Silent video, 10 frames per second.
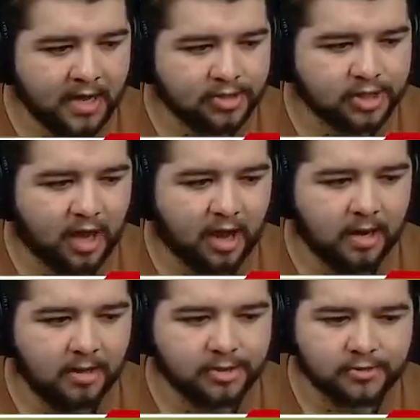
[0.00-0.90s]
into
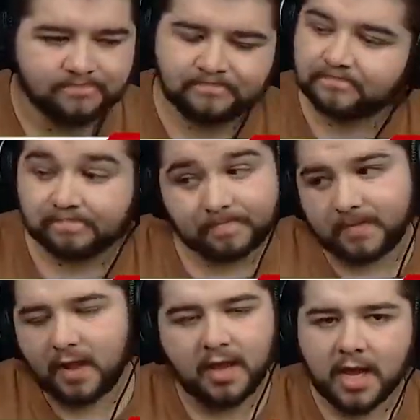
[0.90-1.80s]
Haaland.
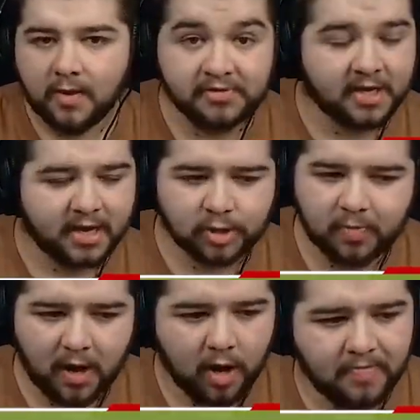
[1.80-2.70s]
We did get
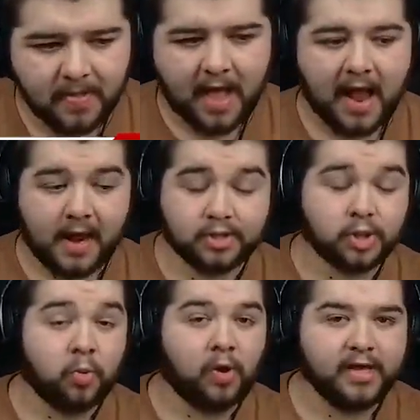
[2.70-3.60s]
split open there, and it's
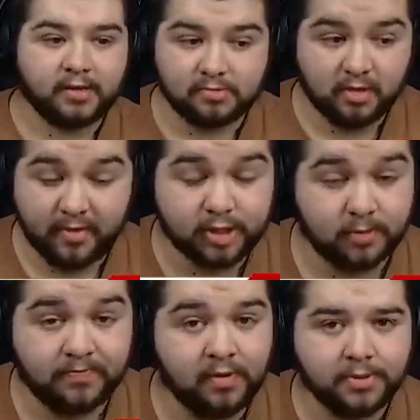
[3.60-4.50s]
quite a, it's a
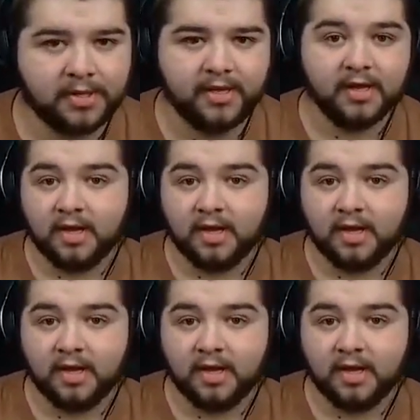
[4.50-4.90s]
beautifully